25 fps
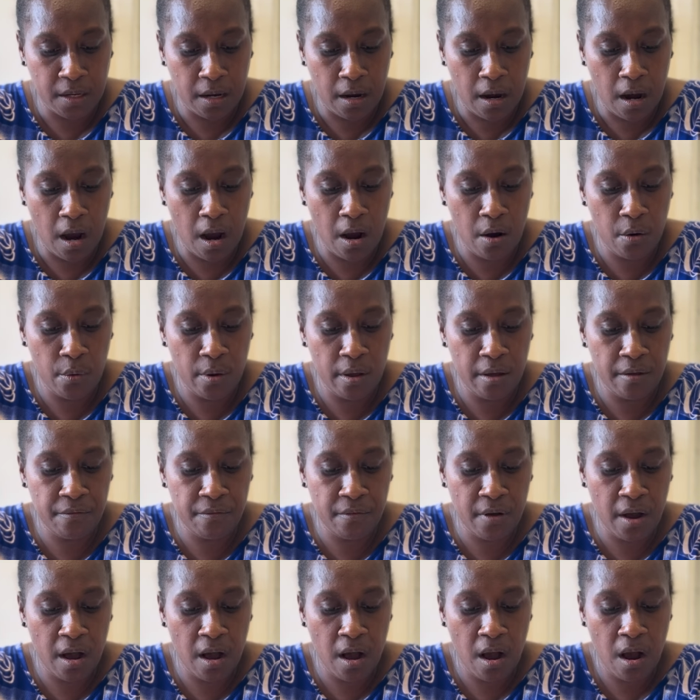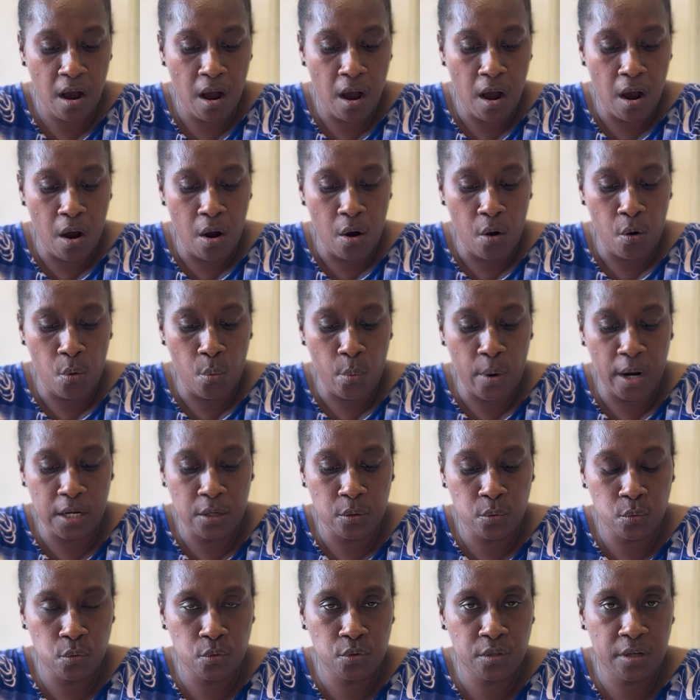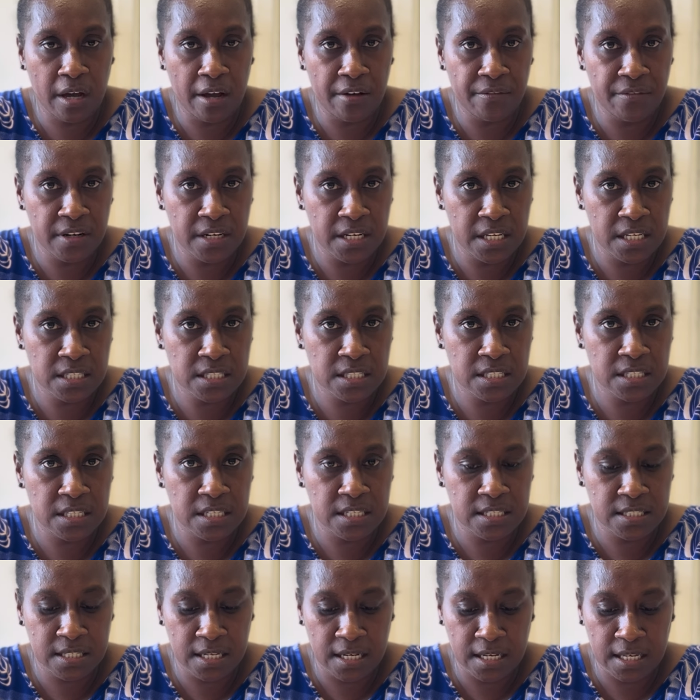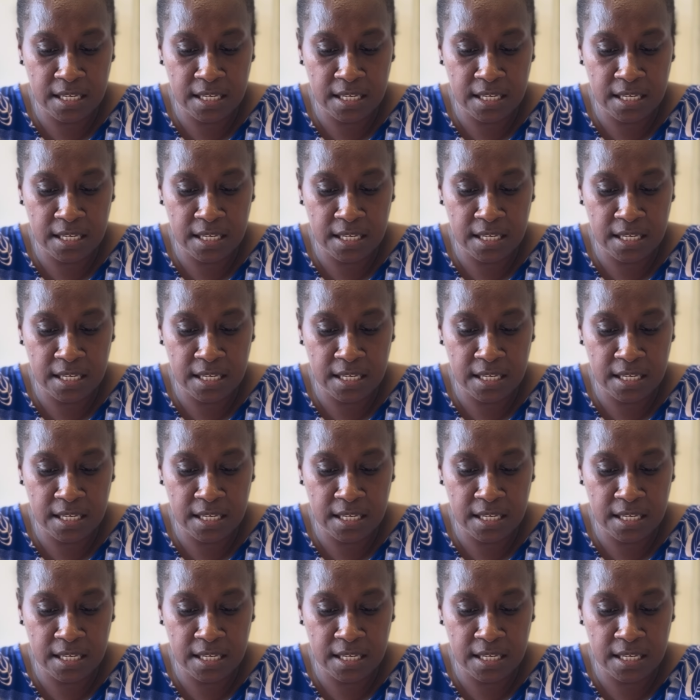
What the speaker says: However, while good governance is a